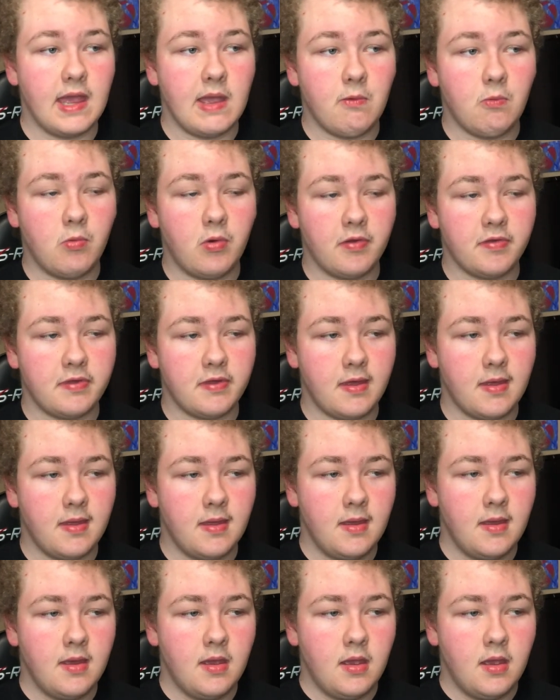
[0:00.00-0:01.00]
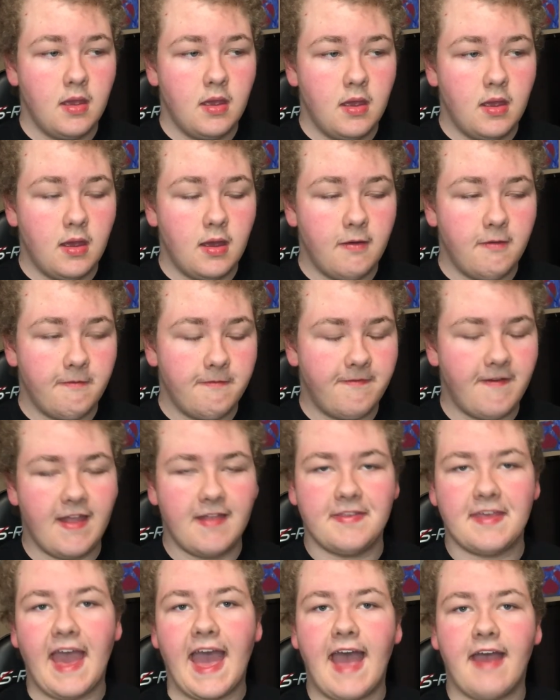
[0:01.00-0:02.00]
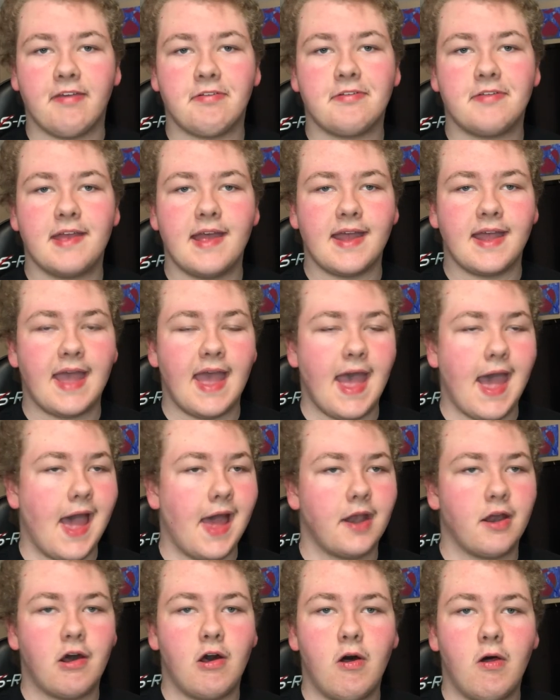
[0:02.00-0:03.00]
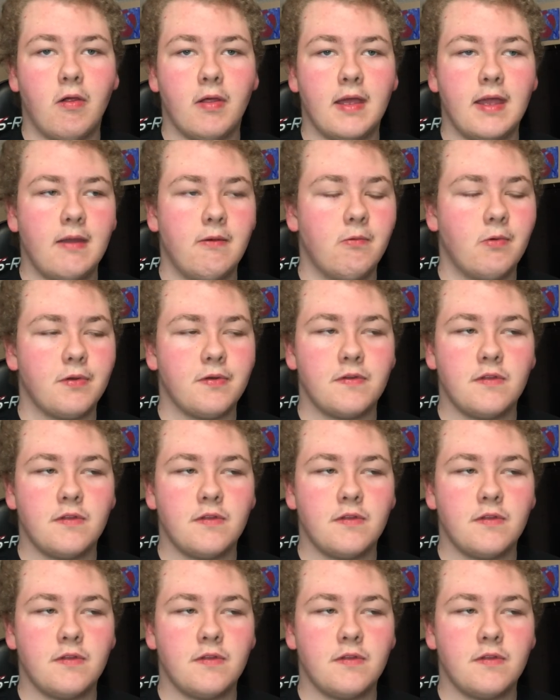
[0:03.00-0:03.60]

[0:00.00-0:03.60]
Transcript: It wasn't fantastic at all. It was